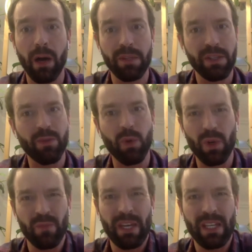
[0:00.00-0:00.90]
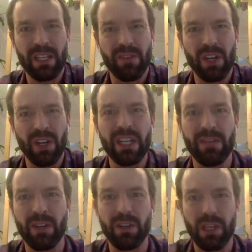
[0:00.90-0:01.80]
This, of course, makes it a very
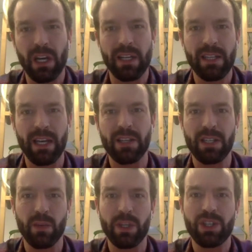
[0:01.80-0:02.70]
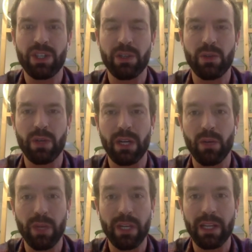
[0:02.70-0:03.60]
difficult context in which to
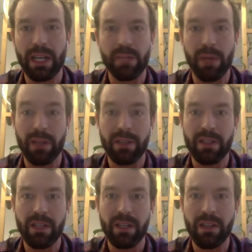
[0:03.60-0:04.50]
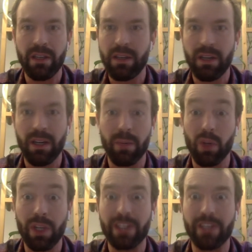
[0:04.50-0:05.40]
realize policy,
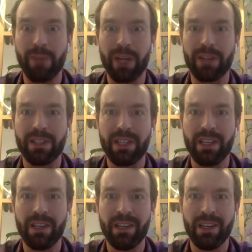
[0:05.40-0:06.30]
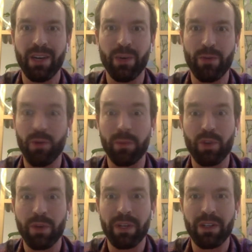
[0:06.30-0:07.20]
progressive policy
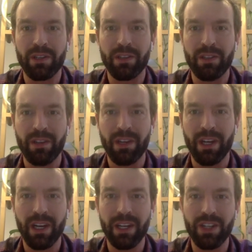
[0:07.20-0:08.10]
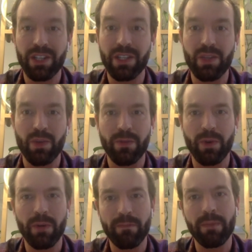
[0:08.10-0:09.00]
reform, criminal justice
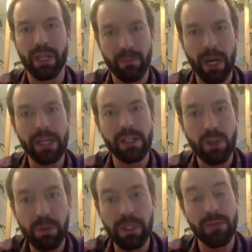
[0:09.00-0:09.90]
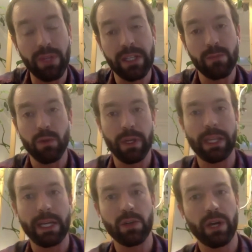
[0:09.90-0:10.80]
reform. But I do believe it's moving
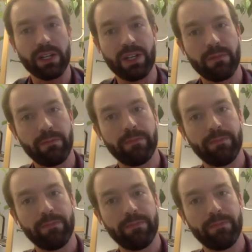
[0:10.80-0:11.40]
in that direction.